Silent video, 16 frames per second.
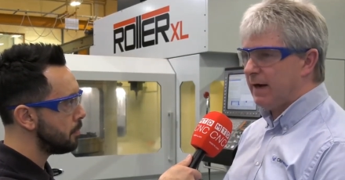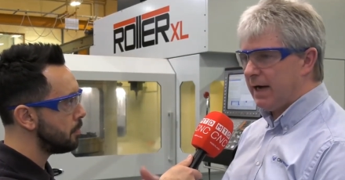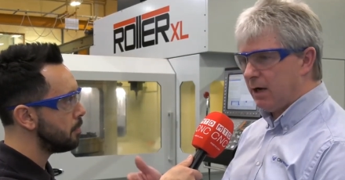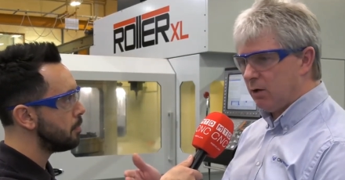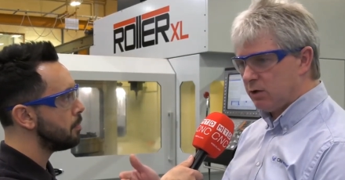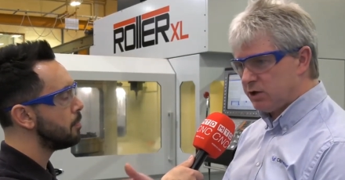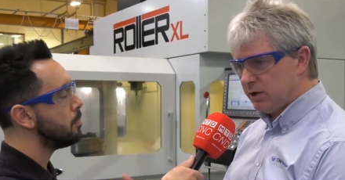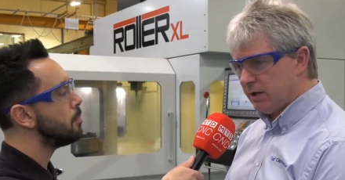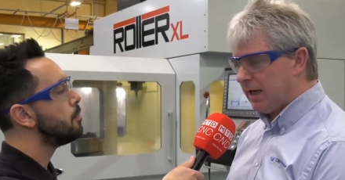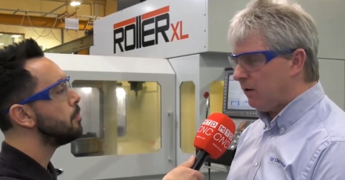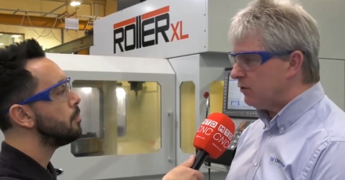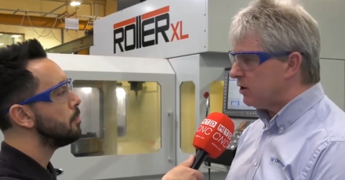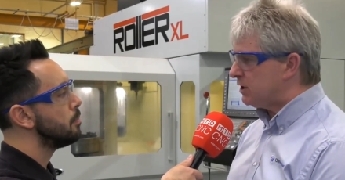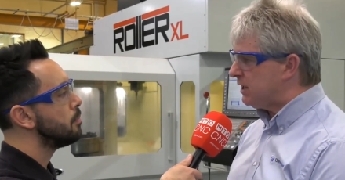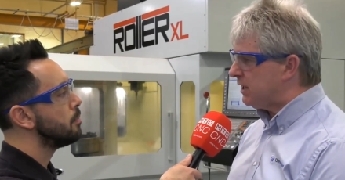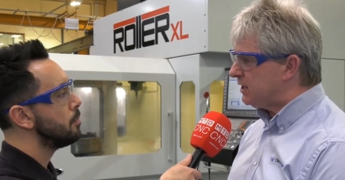Speaker 1: of how, to,
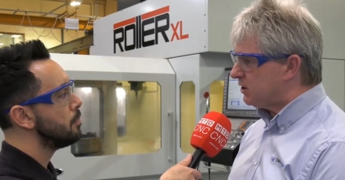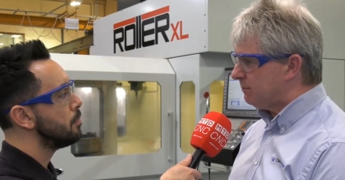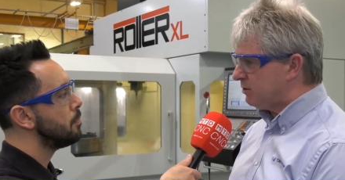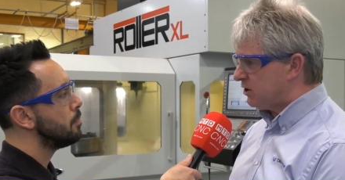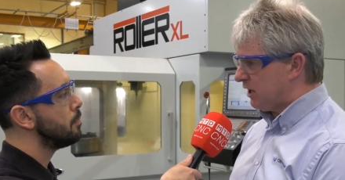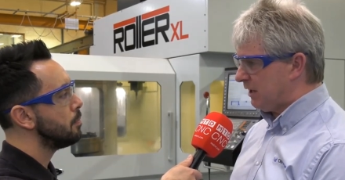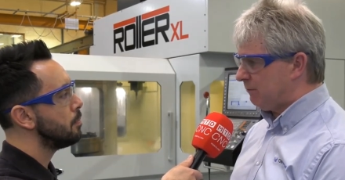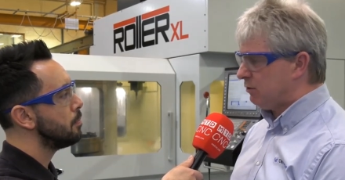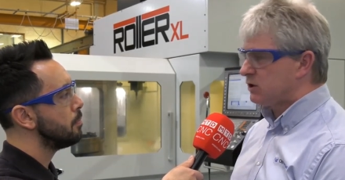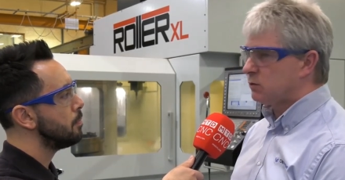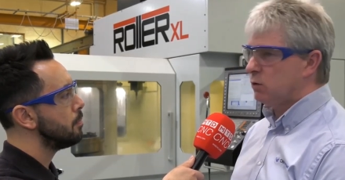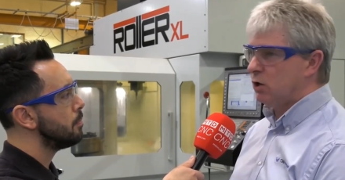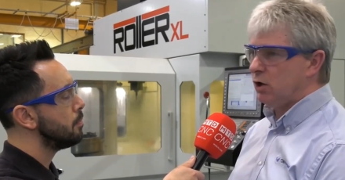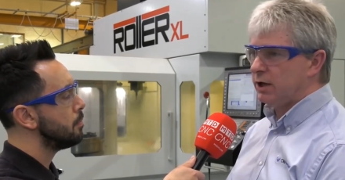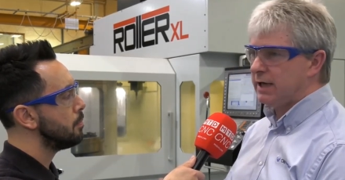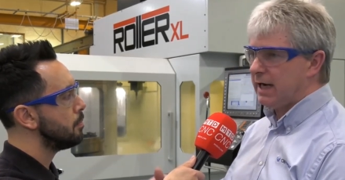how the datum
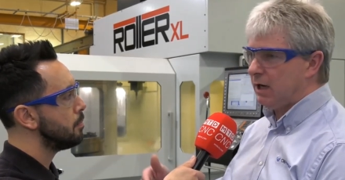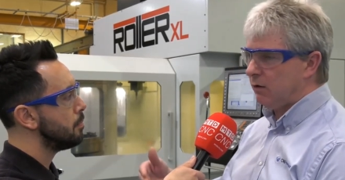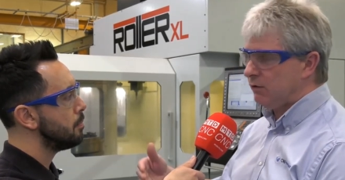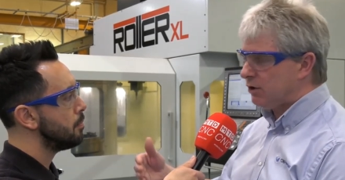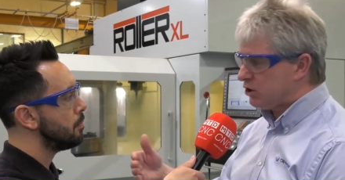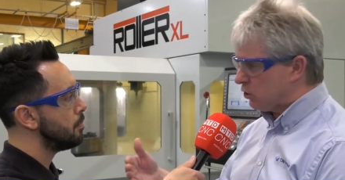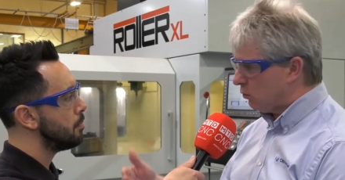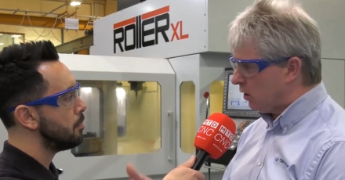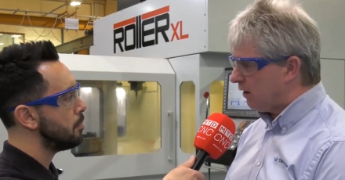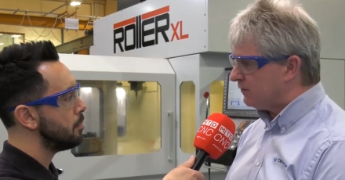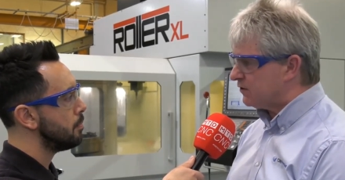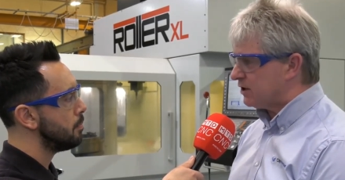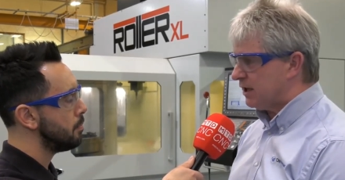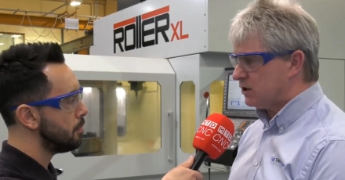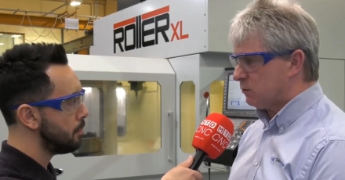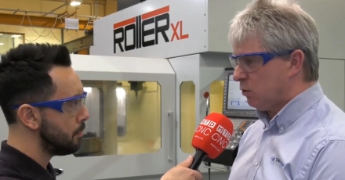tables work, how the tool
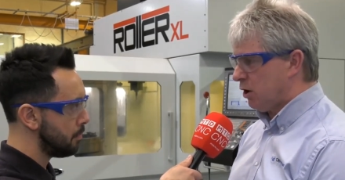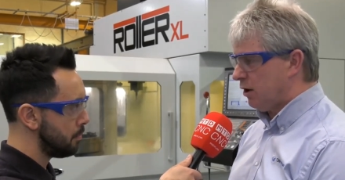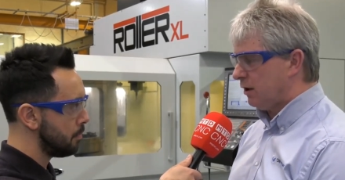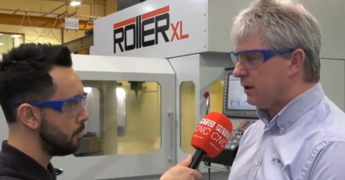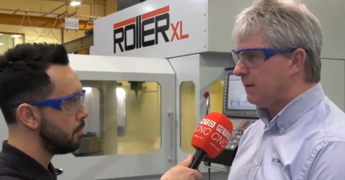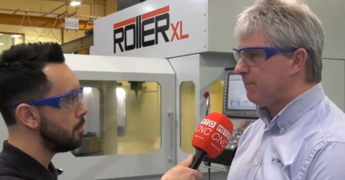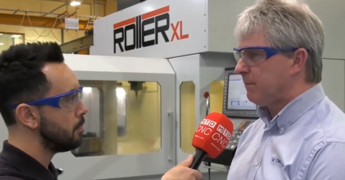offsets work.